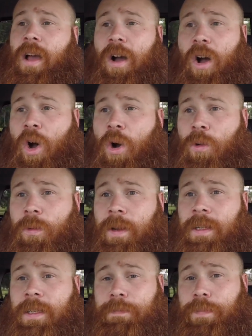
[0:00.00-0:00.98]

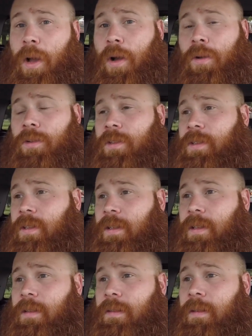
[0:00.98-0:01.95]
Always post
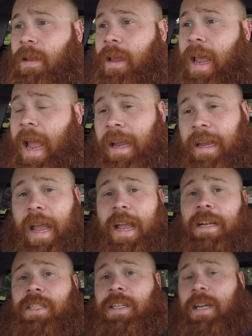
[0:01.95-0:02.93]

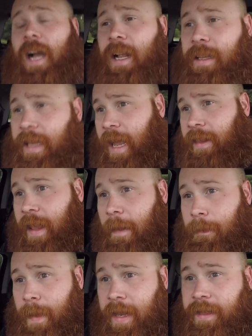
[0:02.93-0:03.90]
engaging content that
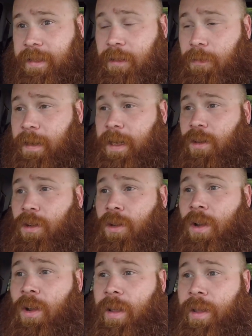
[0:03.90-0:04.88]
makes the reader
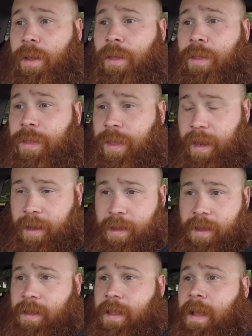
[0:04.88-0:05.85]
think,
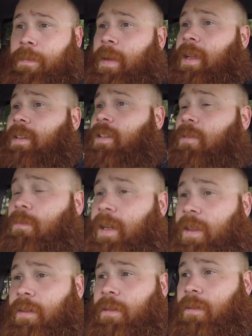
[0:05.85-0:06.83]
that makes the
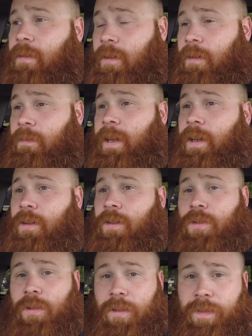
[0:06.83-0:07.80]
reader
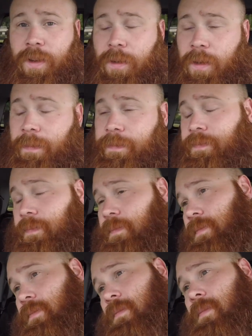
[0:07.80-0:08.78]
or the viewer
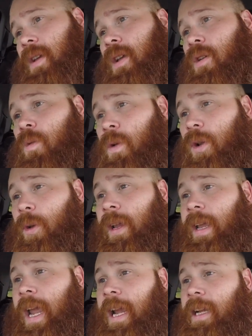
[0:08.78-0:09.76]
want to
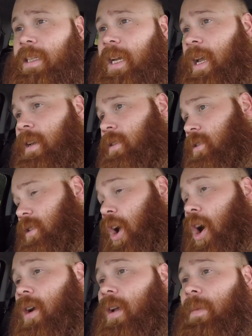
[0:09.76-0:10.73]
engage and
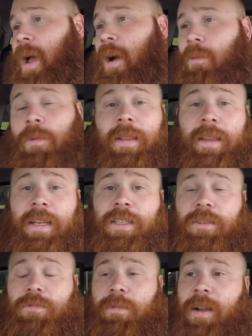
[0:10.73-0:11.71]
talk about what they
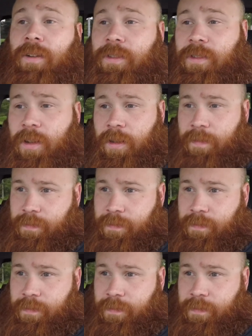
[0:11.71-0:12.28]
just read or saw.